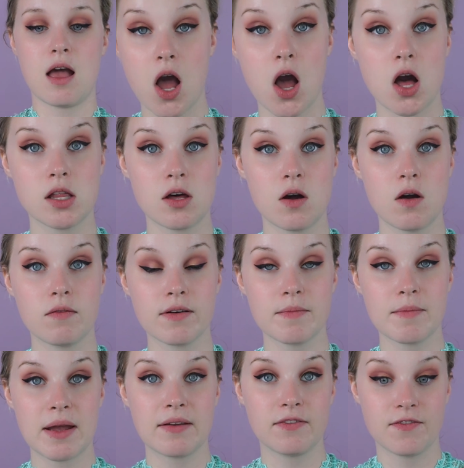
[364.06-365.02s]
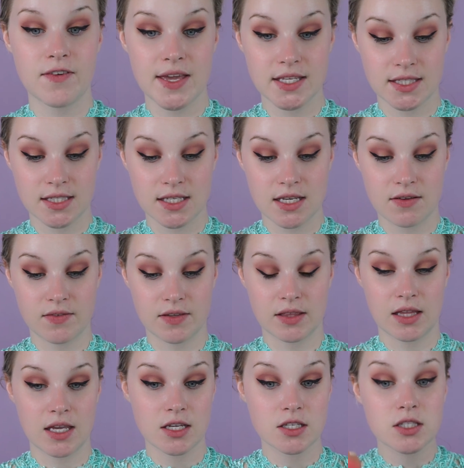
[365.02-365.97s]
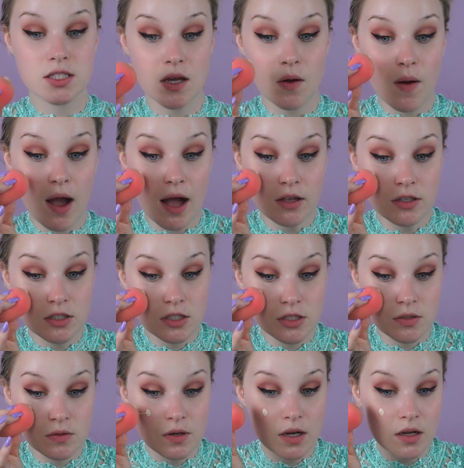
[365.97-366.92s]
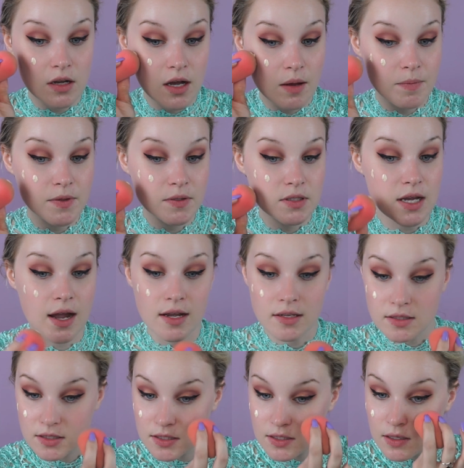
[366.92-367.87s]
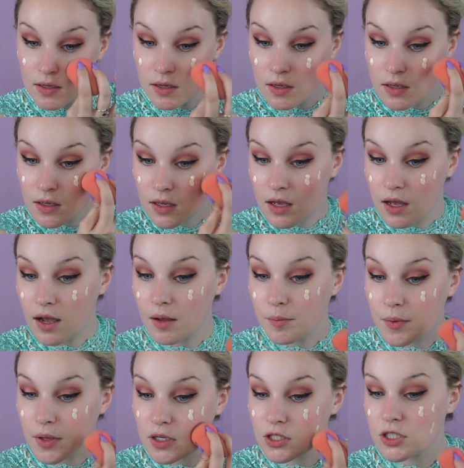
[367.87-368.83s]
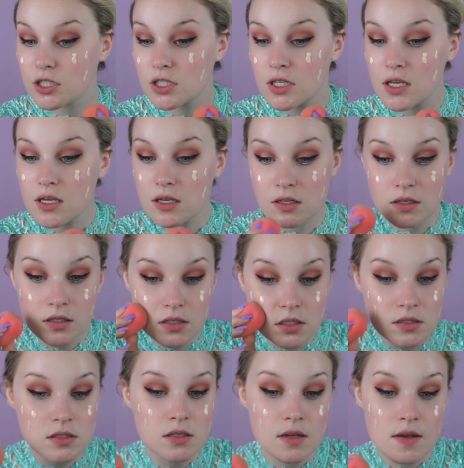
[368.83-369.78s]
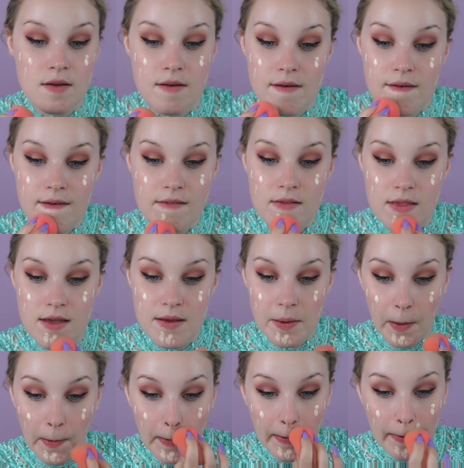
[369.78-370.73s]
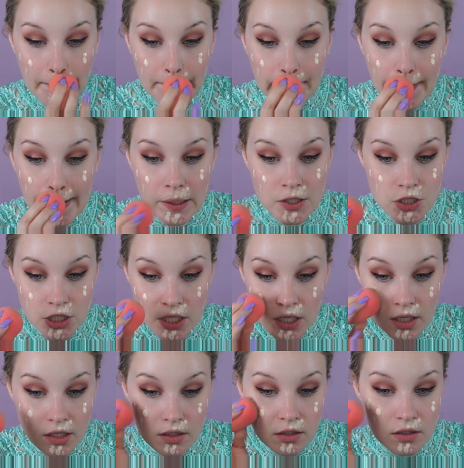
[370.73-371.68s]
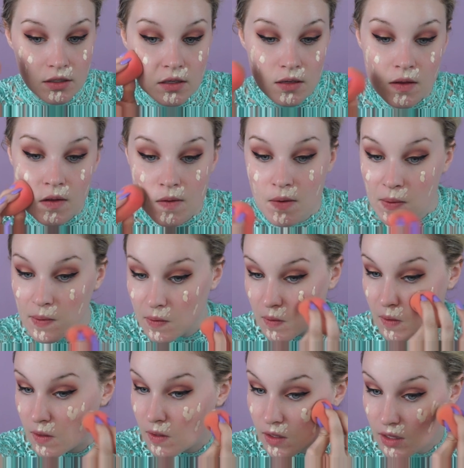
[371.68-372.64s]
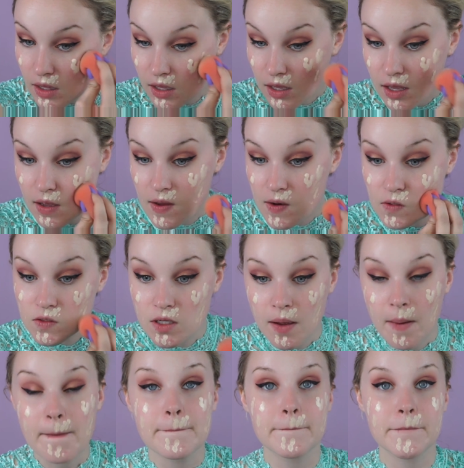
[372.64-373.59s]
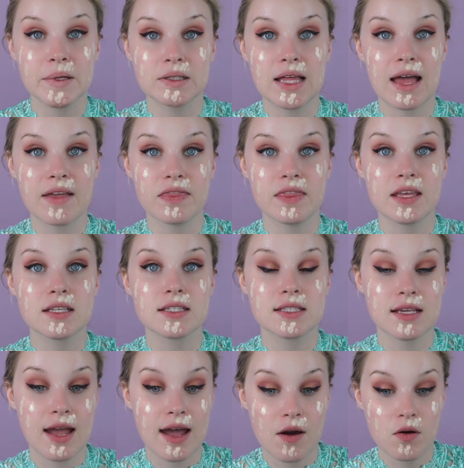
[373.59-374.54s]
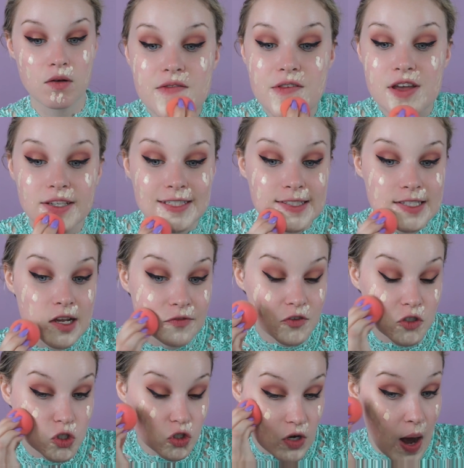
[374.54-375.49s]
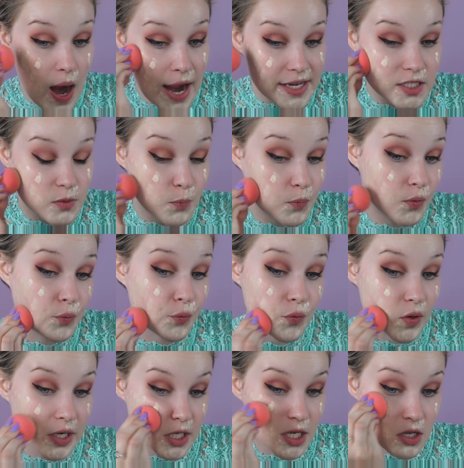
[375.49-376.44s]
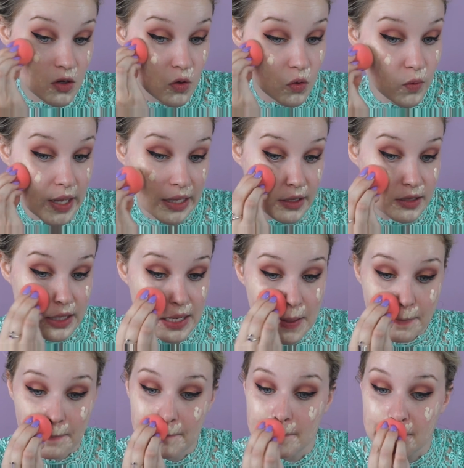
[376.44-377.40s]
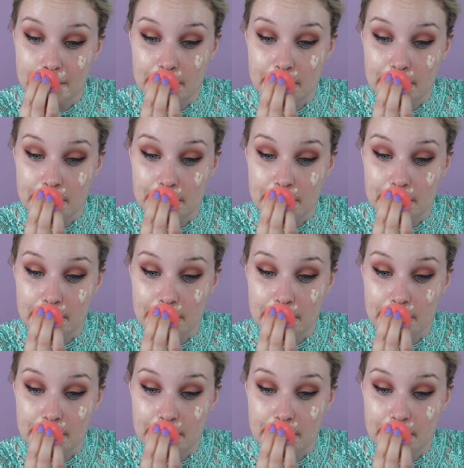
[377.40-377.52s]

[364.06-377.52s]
all over my face evenly. So I'll do a couple dots on my cheeks, a little on my chin, and blend this out. This stuff dries pretty quickly,